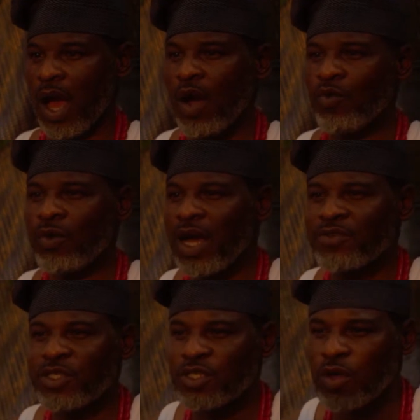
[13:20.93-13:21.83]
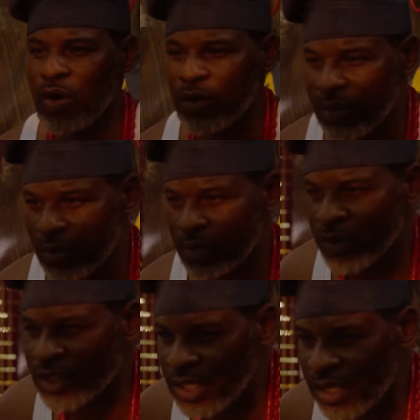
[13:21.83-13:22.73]
I would have sunk
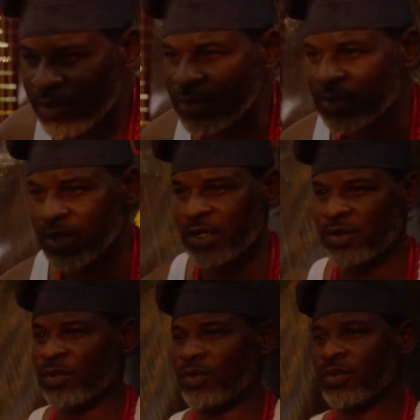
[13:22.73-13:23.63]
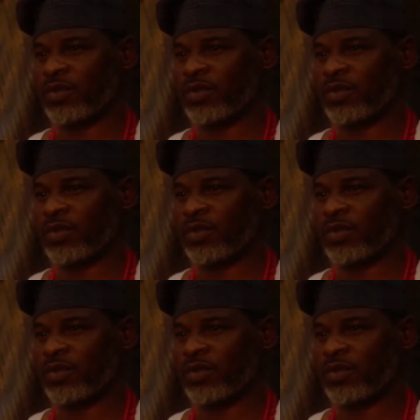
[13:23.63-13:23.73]
with shame, Sadiku.